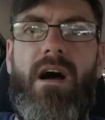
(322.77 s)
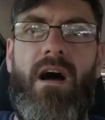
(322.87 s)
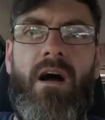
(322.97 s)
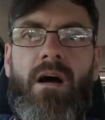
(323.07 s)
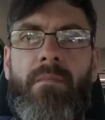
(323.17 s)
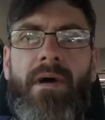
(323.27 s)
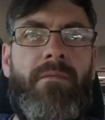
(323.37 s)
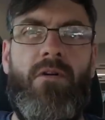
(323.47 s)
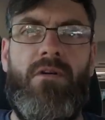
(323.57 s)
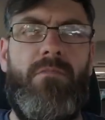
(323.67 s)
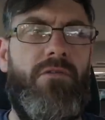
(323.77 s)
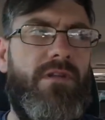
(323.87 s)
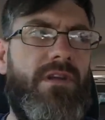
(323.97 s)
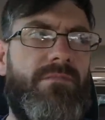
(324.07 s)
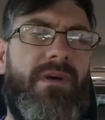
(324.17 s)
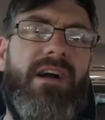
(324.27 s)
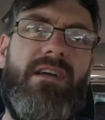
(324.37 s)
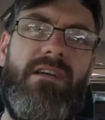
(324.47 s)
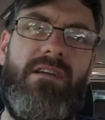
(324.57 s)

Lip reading: I'm not going to put these back